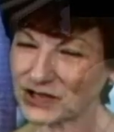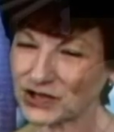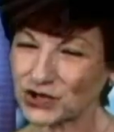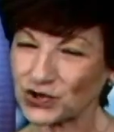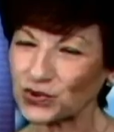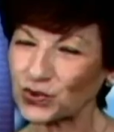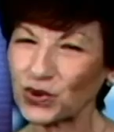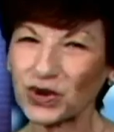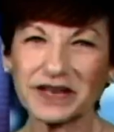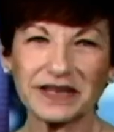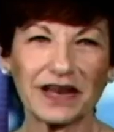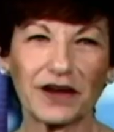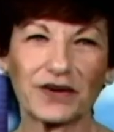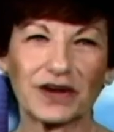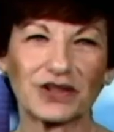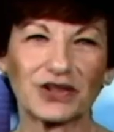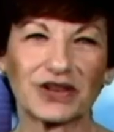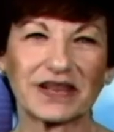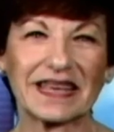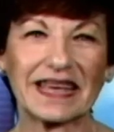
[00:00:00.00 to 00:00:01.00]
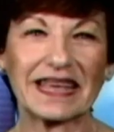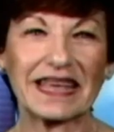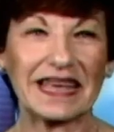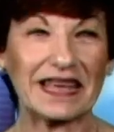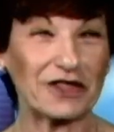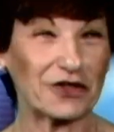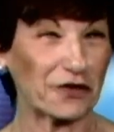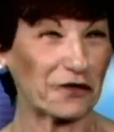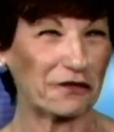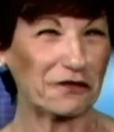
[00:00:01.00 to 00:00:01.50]
extraordinary looking,
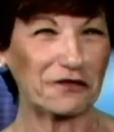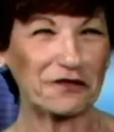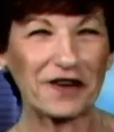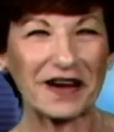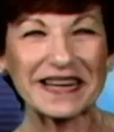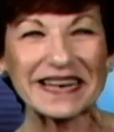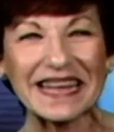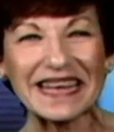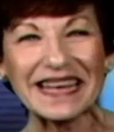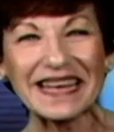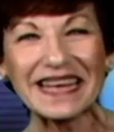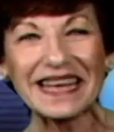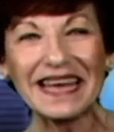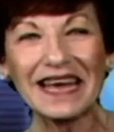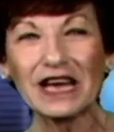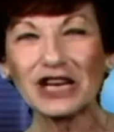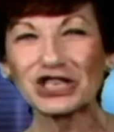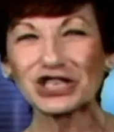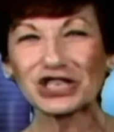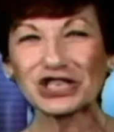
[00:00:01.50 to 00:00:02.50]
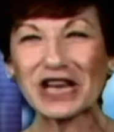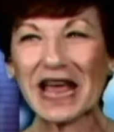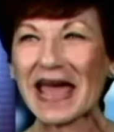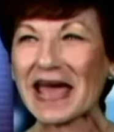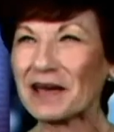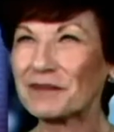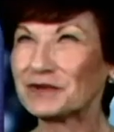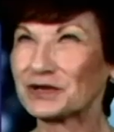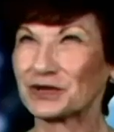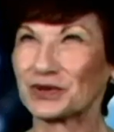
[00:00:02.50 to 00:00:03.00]
either funny
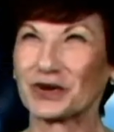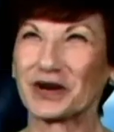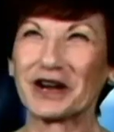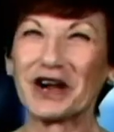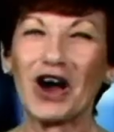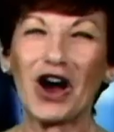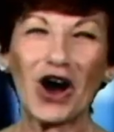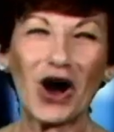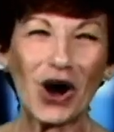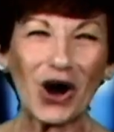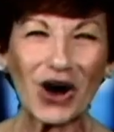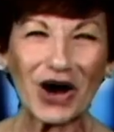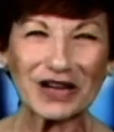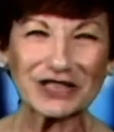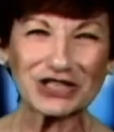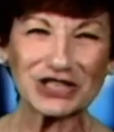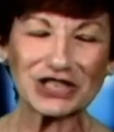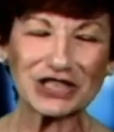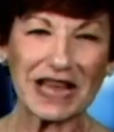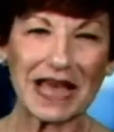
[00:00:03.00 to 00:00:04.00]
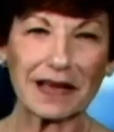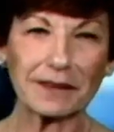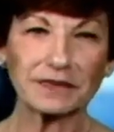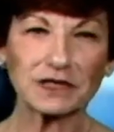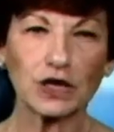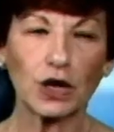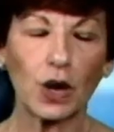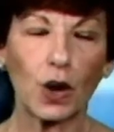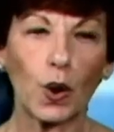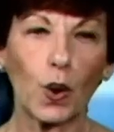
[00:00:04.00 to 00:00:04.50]
shaped or odd
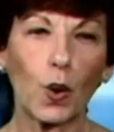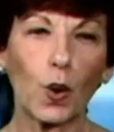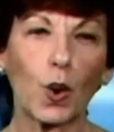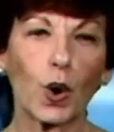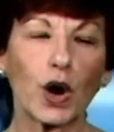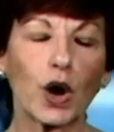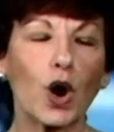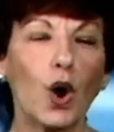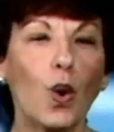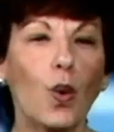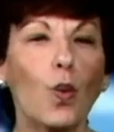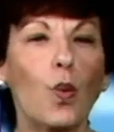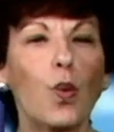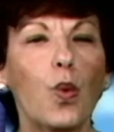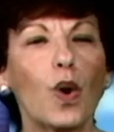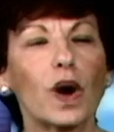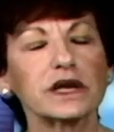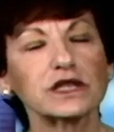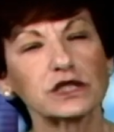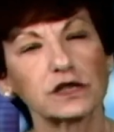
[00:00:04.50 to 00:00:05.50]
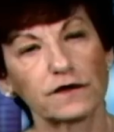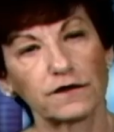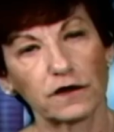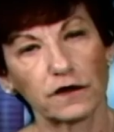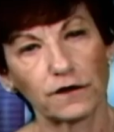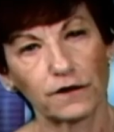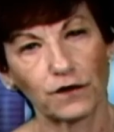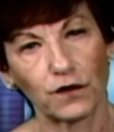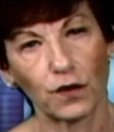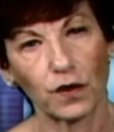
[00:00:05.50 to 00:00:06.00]
shaped or
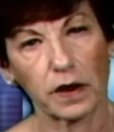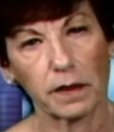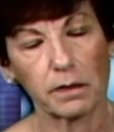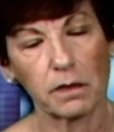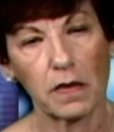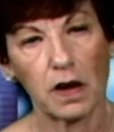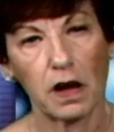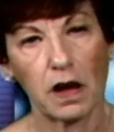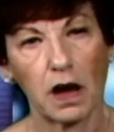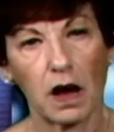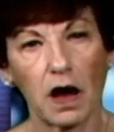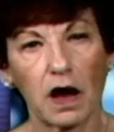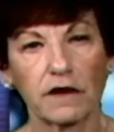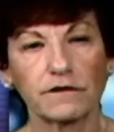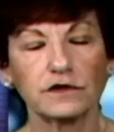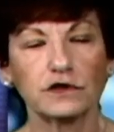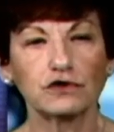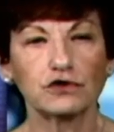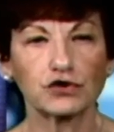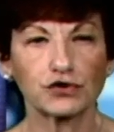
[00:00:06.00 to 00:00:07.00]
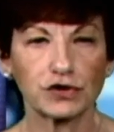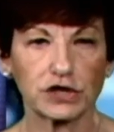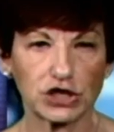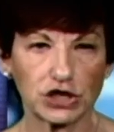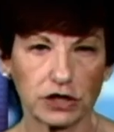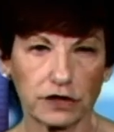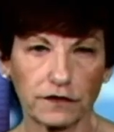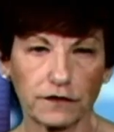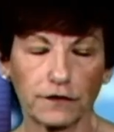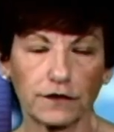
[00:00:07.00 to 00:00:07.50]
wonderful form of
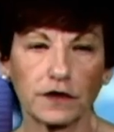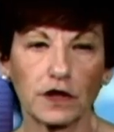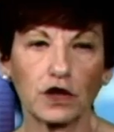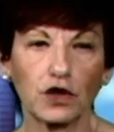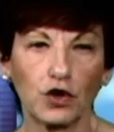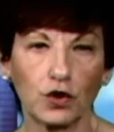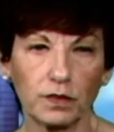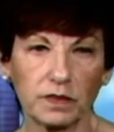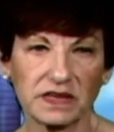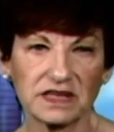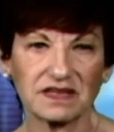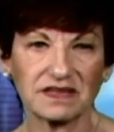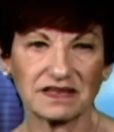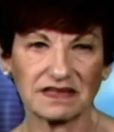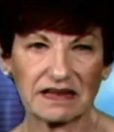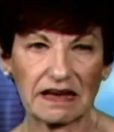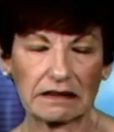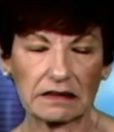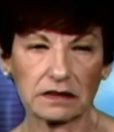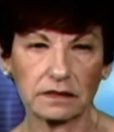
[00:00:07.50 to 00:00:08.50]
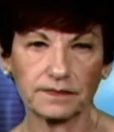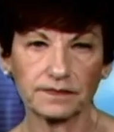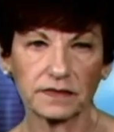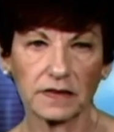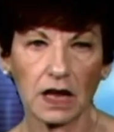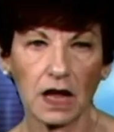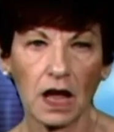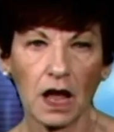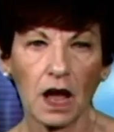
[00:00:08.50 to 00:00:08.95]
nutrition for the human cell.